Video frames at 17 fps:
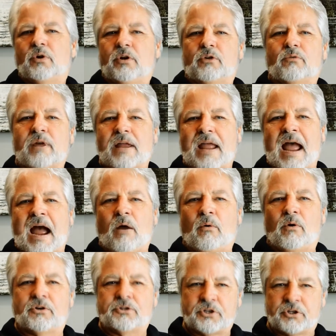or 3
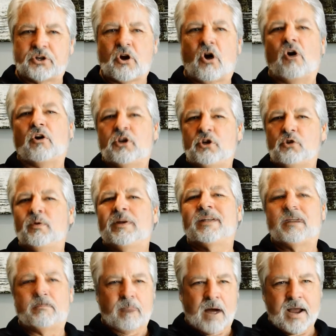hours to talk you
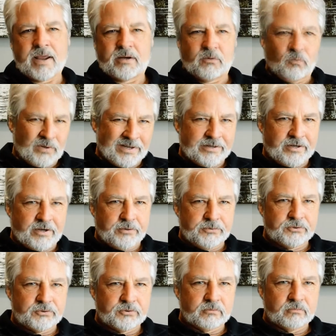into buying
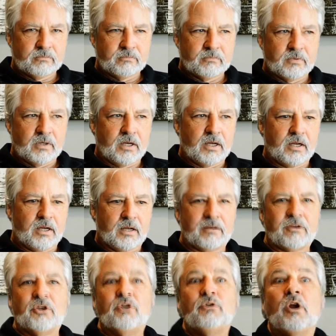windows.
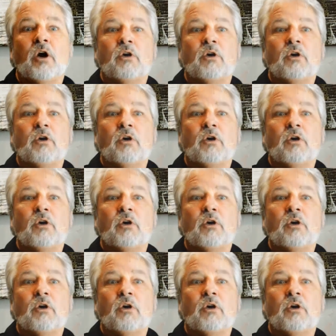You